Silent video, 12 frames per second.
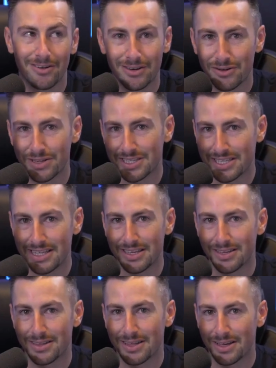and you could see
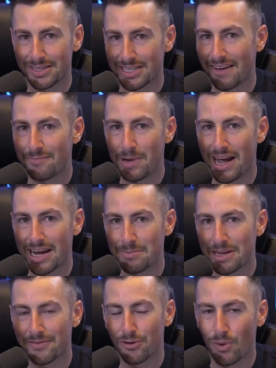the, the stuff behind
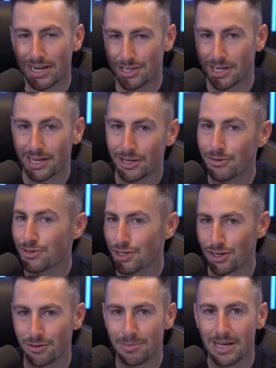me if you're watching on
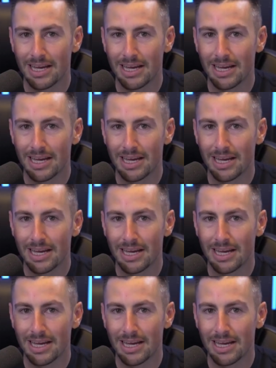YouTube.